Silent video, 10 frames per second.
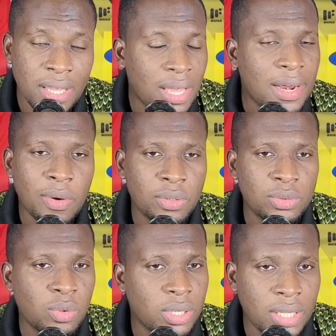and a
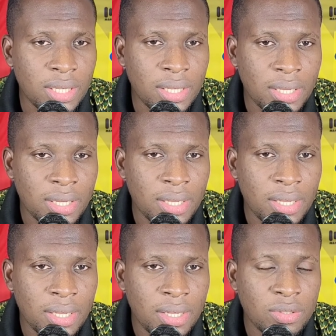Kotoko de
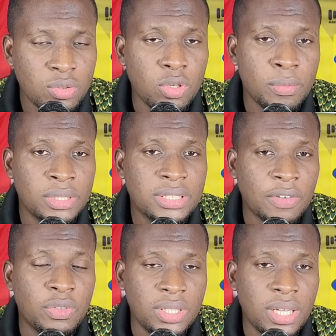Solomon
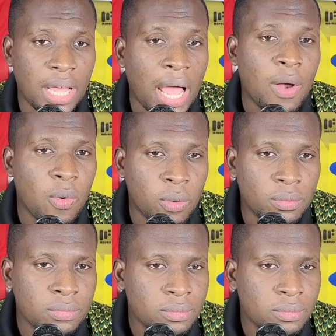Safiu Taylor ako.